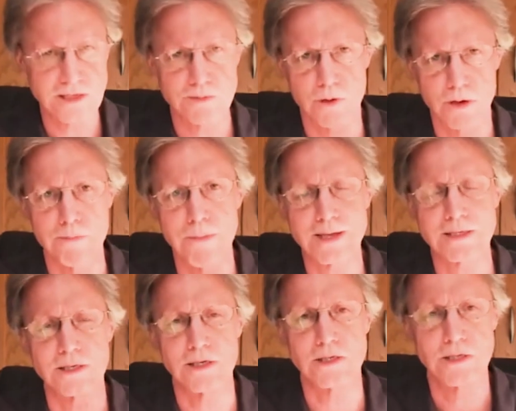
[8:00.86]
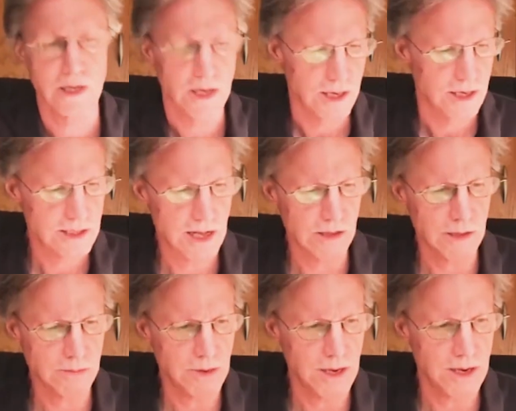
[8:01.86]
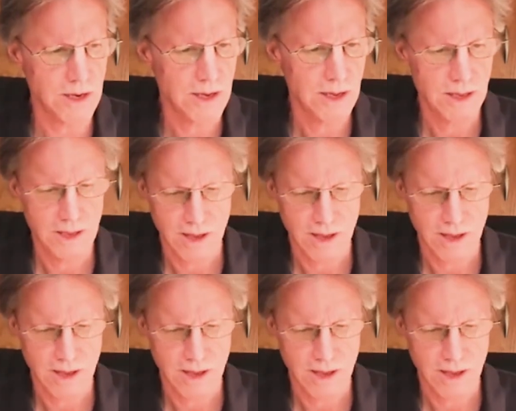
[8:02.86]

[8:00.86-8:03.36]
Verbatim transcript: Facebook message telling me